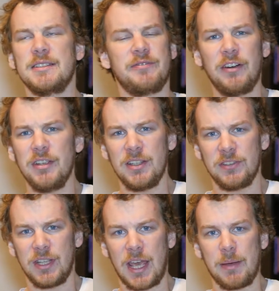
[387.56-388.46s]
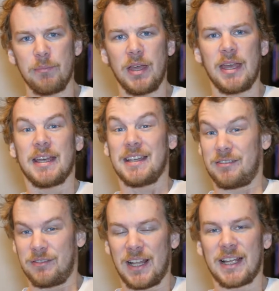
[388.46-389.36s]
Very easy game.
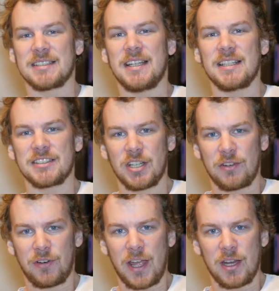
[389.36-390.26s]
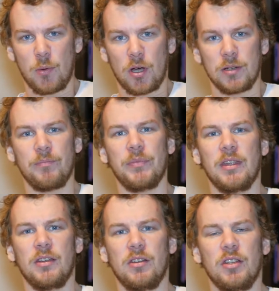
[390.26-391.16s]
Like I said, it's not for anyone,
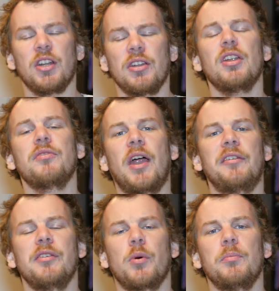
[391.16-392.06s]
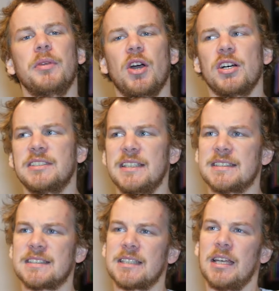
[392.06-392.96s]
not for everyone, because
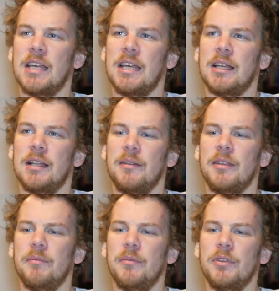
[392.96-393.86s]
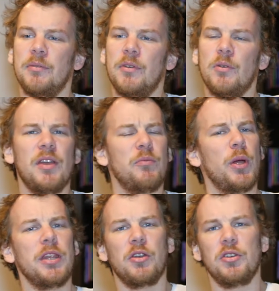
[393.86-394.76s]
it's
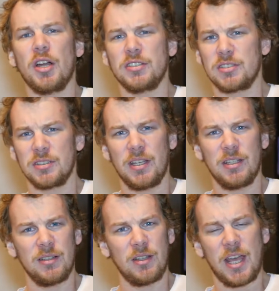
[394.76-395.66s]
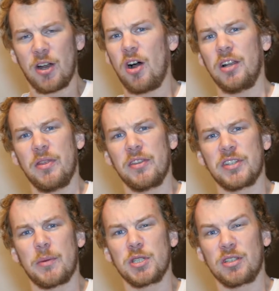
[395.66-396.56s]
when you're not at all in the
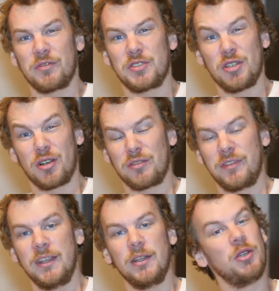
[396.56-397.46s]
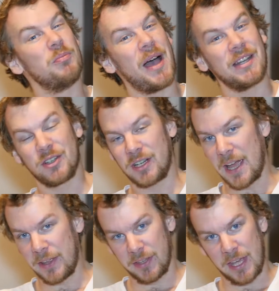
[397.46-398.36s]
subject of geography, you might not
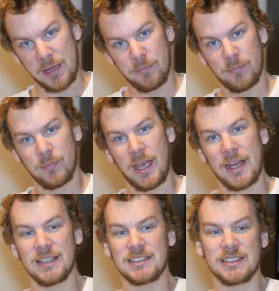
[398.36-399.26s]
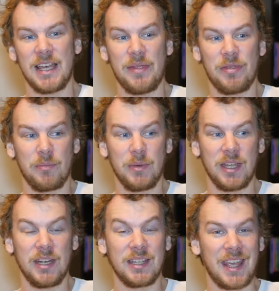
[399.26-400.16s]
like the game. And it's at the
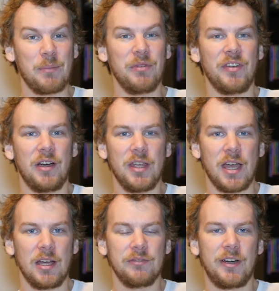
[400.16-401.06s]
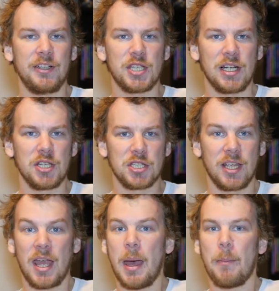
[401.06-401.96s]
beginning, it can be very hard, very
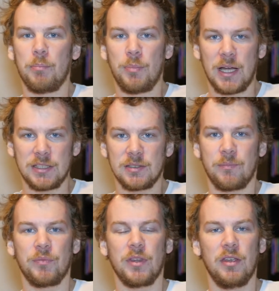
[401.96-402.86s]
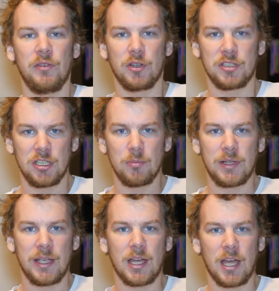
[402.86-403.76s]
challenging. But if you continue
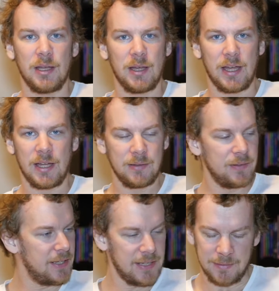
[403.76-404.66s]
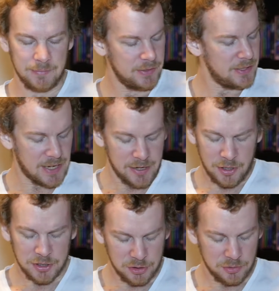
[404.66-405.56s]
playing, I
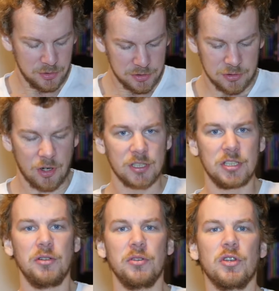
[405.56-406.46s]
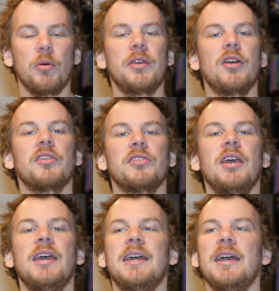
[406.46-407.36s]
urge you strongly to do so, because
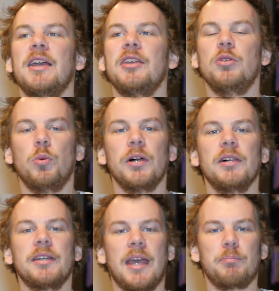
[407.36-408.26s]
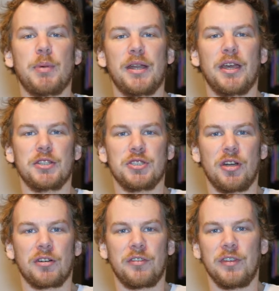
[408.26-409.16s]
you will get better at
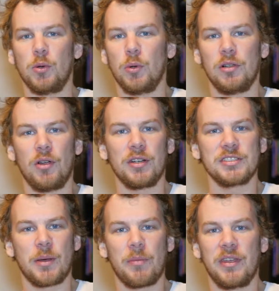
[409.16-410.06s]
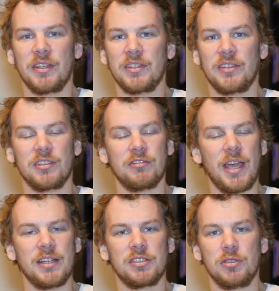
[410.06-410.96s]
geography. You will learn some things. It's a
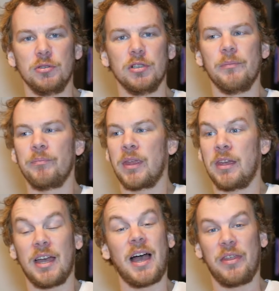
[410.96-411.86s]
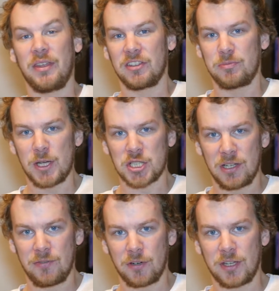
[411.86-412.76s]
great tool. I think
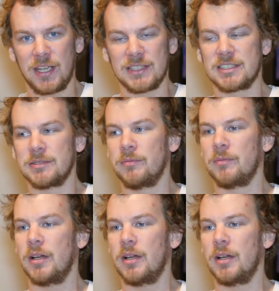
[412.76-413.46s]
especially for kids.